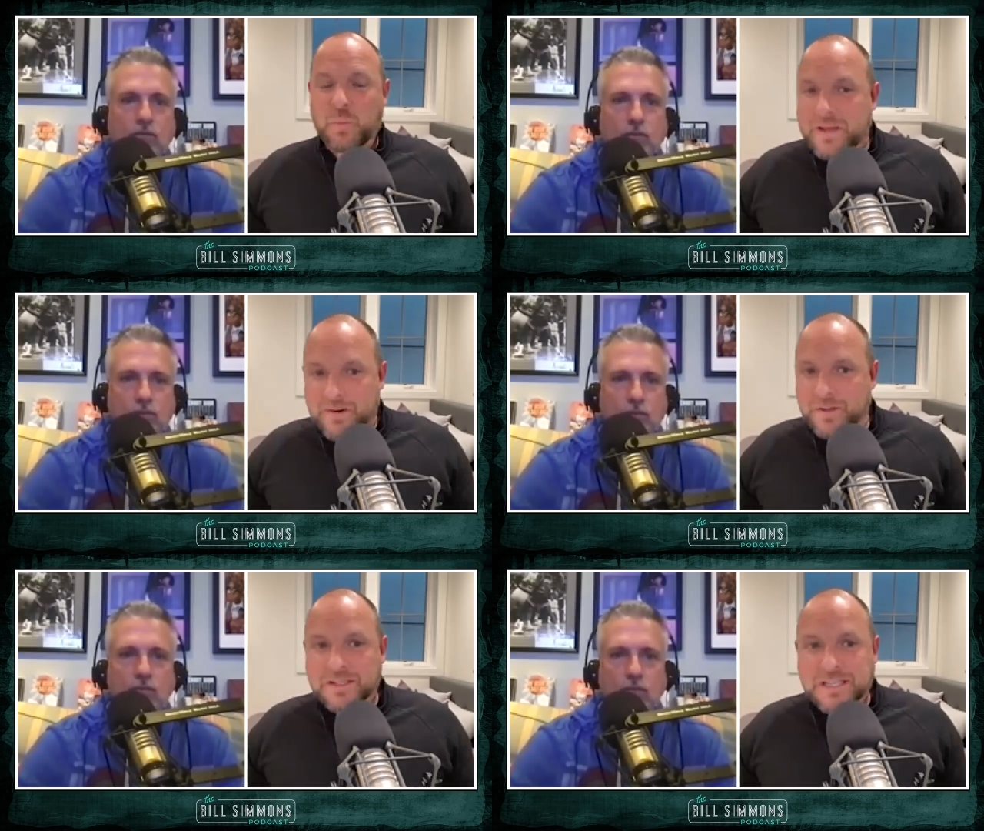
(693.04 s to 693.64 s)

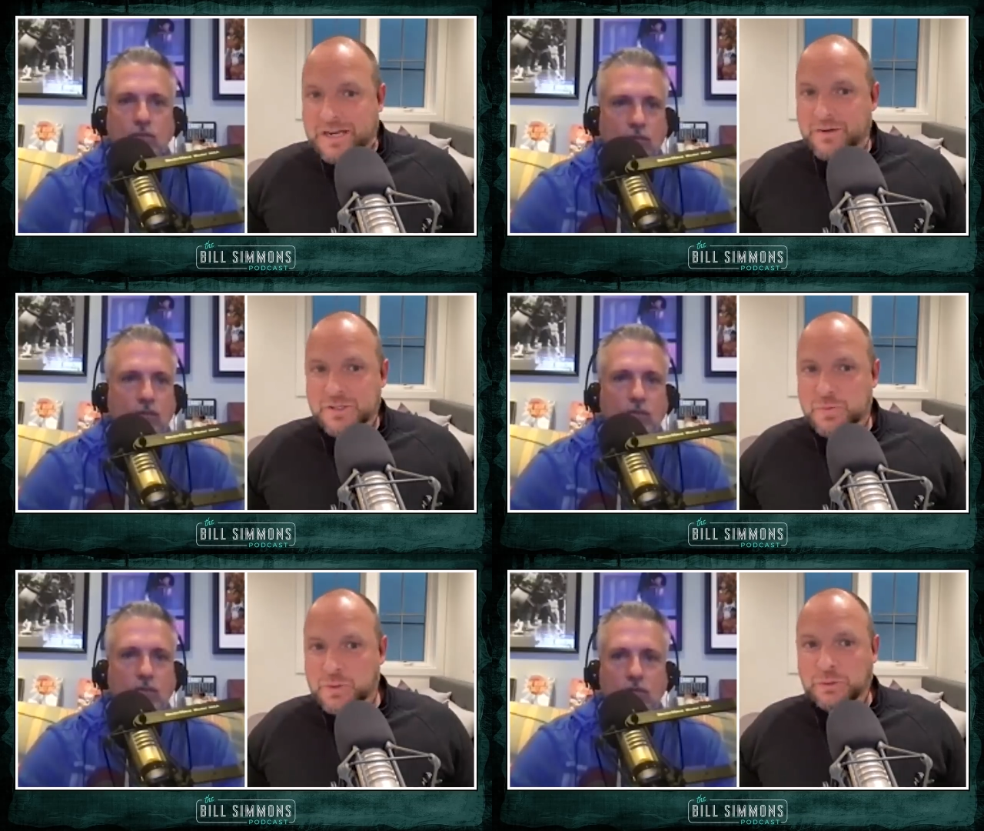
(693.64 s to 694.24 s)
Speaker 1: weird
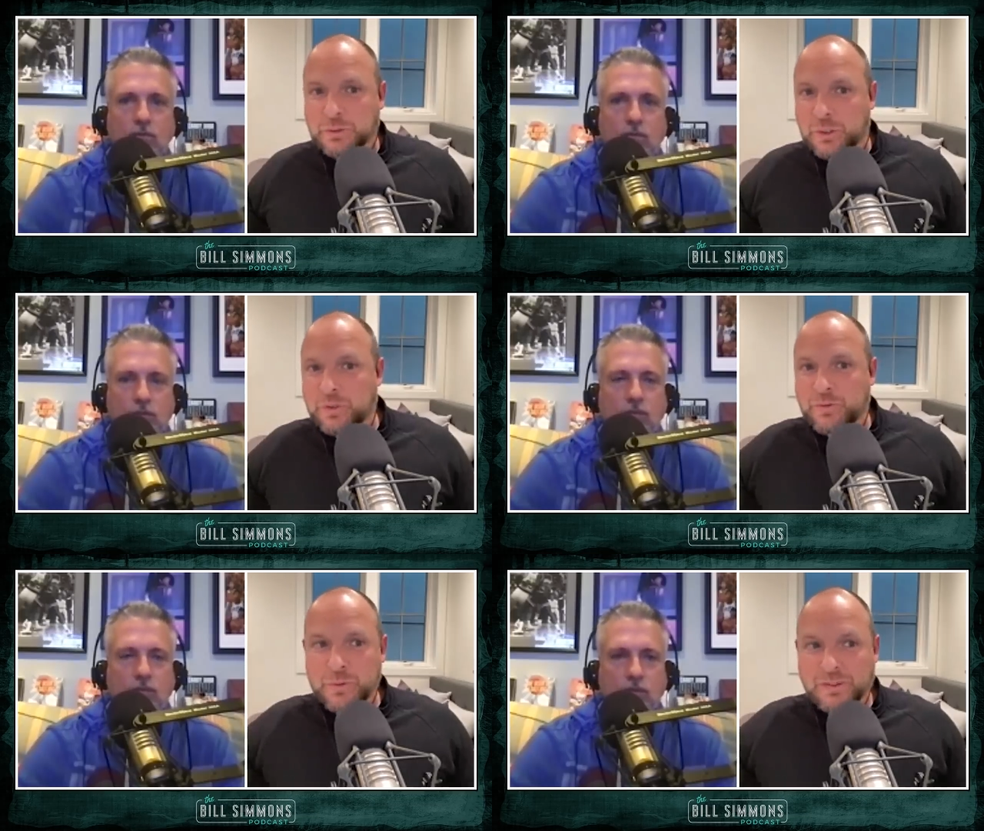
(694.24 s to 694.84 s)
years where you'll
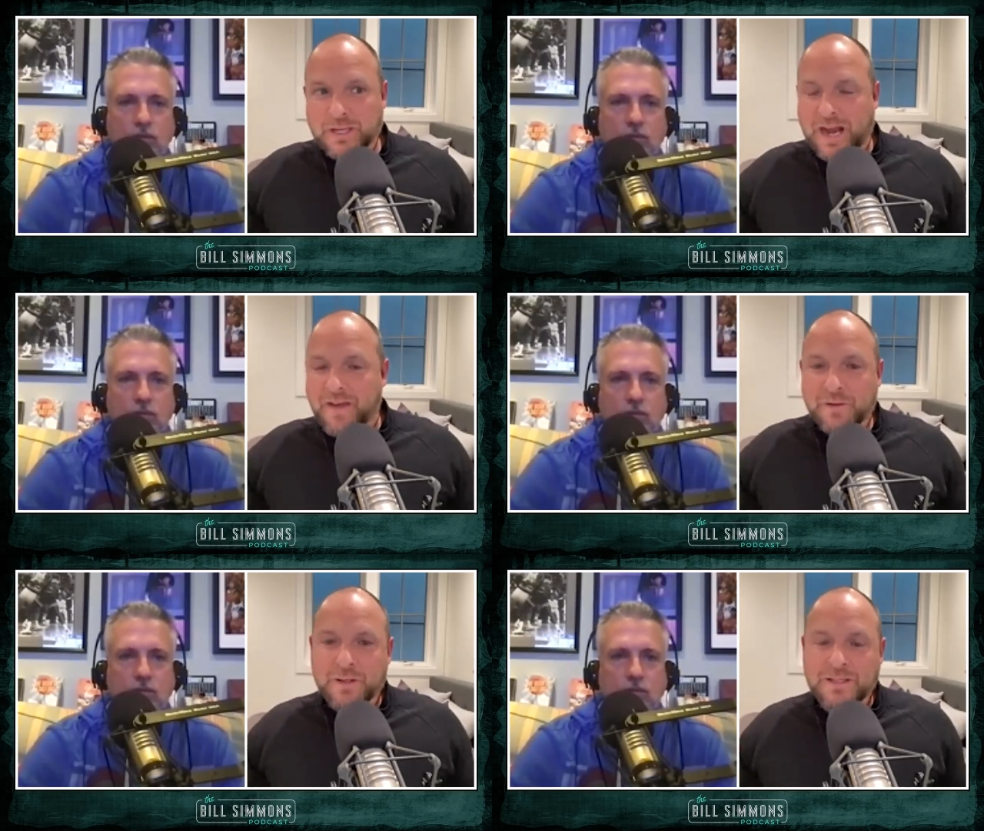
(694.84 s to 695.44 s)
look through it. Like,
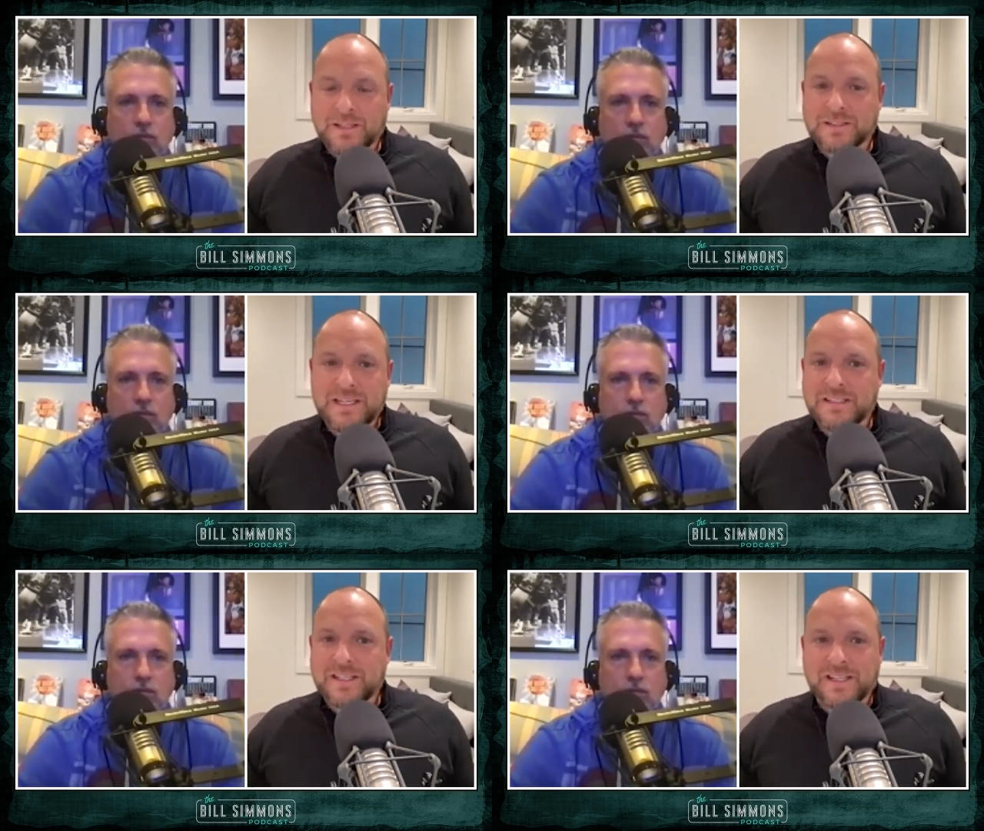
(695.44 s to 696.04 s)
I felt like the
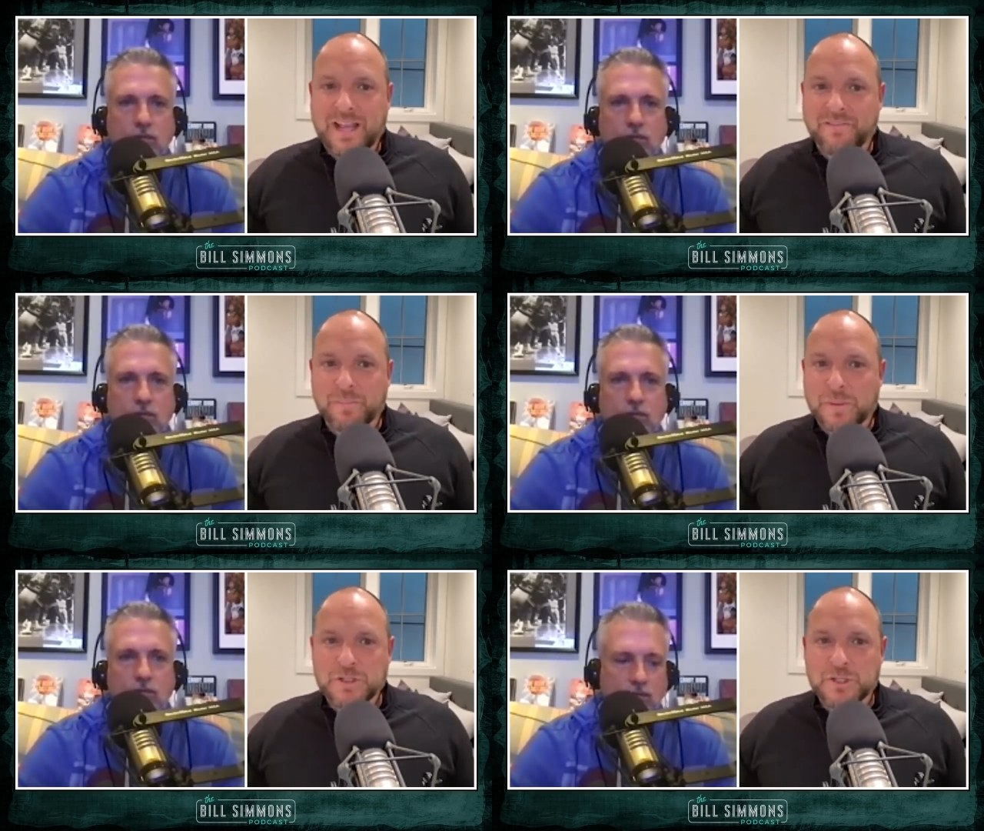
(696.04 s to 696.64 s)
league didn't
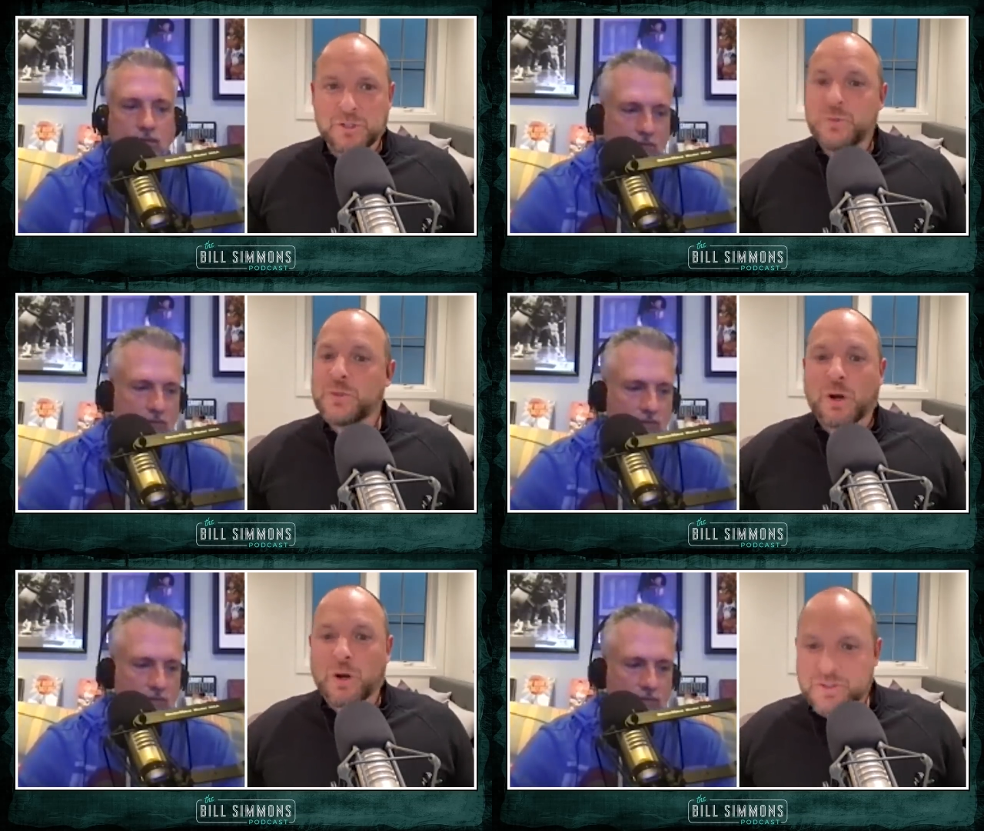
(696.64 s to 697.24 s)
have a bunch of
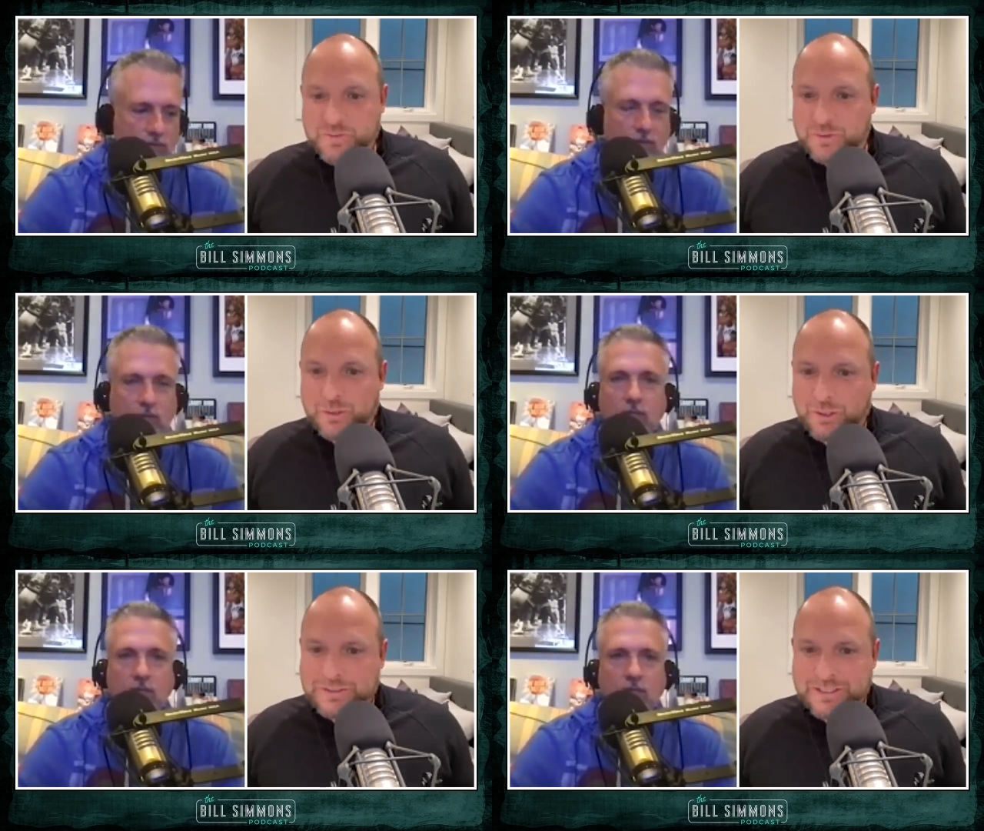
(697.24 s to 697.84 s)
2 guards for a
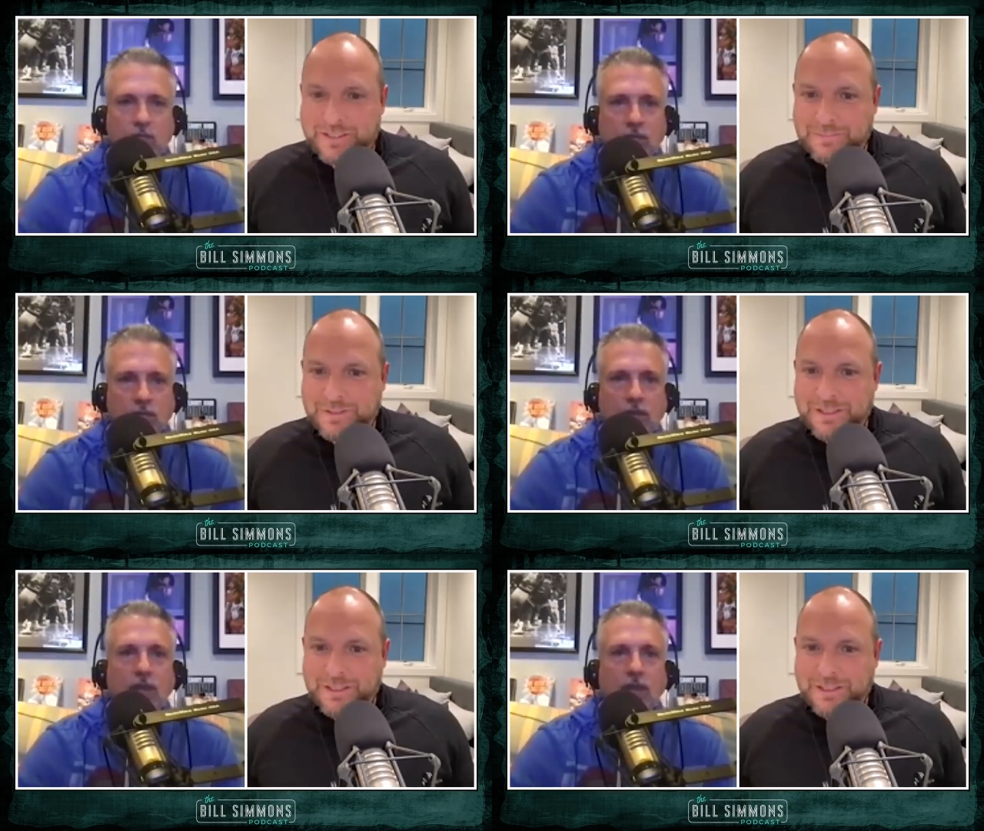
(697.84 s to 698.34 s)
long time.